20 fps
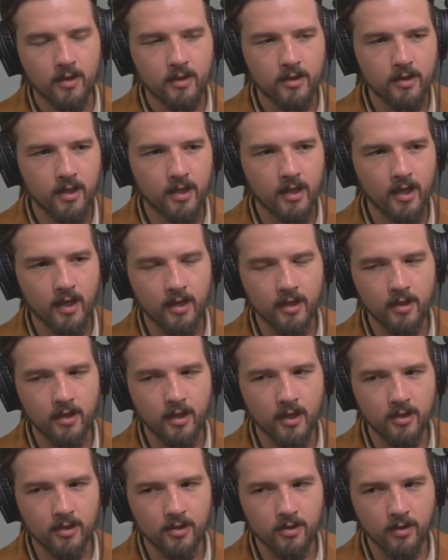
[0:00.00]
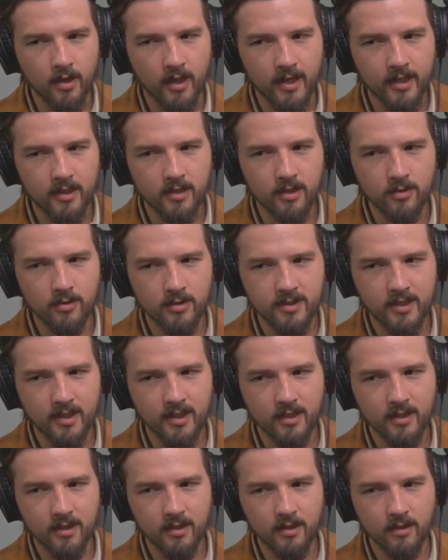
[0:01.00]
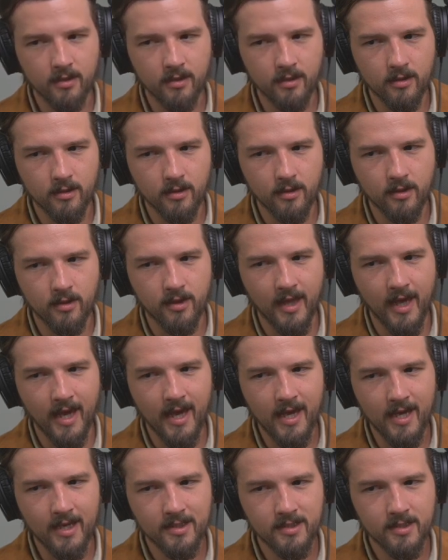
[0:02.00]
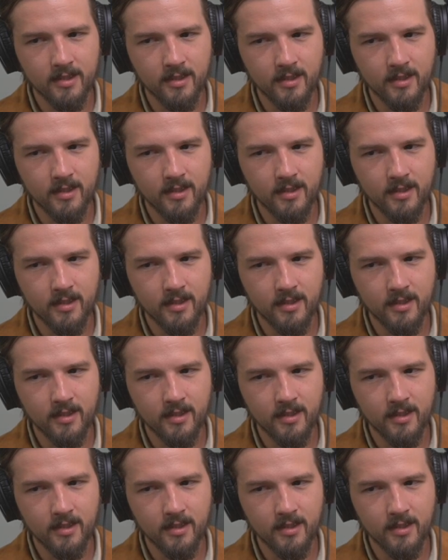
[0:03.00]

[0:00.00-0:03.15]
and you're like using their